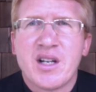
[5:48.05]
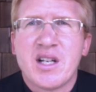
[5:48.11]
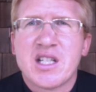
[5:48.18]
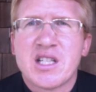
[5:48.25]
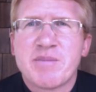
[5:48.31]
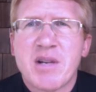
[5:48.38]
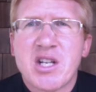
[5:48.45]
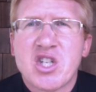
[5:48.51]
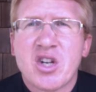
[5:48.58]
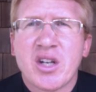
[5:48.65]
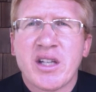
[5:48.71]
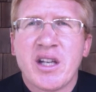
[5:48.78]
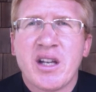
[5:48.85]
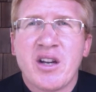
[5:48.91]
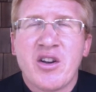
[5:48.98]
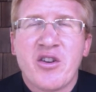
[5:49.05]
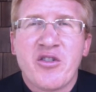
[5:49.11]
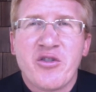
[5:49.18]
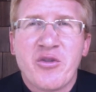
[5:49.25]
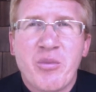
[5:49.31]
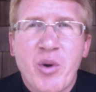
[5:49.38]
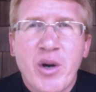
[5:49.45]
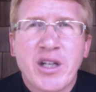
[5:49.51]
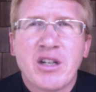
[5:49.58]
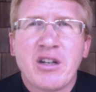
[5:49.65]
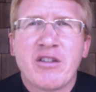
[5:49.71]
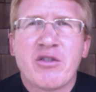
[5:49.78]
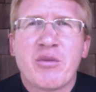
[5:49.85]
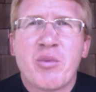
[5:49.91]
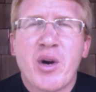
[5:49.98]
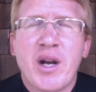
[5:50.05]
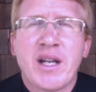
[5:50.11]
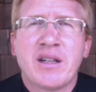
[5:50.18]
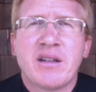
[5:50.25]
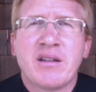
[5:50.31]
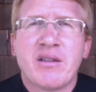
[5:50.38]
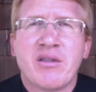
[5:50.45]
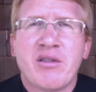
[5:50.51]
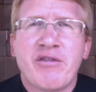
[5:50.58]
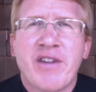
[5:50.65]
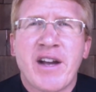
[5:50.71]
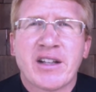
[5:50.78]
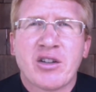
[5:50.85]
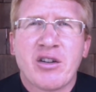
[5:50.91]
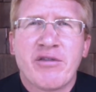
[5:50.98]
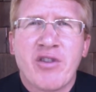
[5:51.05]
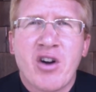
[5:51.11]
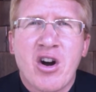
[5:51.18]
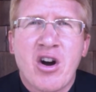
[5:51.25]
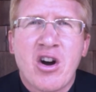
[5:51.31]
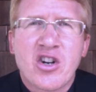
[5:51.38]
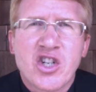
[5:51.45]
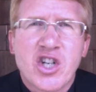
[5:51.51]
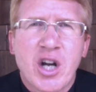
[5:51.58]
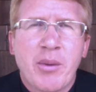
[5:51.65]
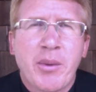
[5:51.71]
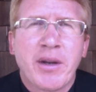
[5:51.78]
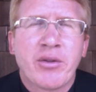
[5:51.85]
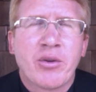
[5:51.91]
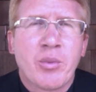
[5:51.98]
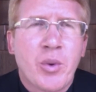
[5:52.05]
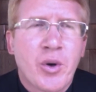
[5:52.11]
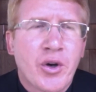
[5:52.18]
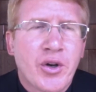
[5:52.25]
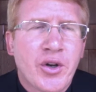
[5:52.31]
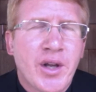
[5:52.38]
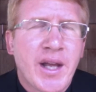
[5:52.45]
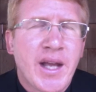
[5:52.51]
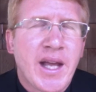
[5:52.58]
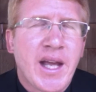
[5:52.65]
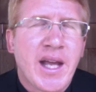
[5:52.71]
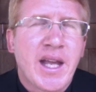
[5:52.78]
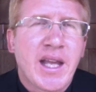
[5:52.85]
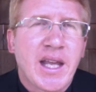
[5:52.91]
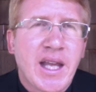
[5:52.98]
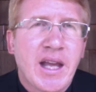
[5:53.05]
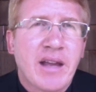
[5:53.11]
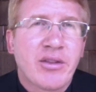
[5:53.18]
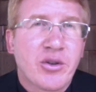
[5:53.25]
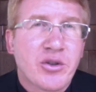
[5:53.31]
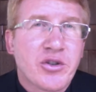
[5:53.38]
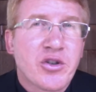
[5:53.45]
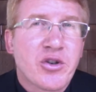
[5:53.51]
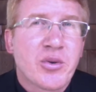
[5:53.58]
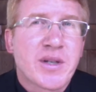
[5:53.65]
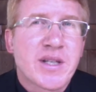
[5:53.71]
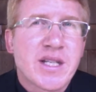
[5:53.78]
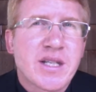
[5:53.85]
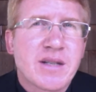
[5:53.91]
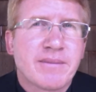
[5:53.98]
especially the breaking of the bread, the fact of all sharing the word and the Eucharist.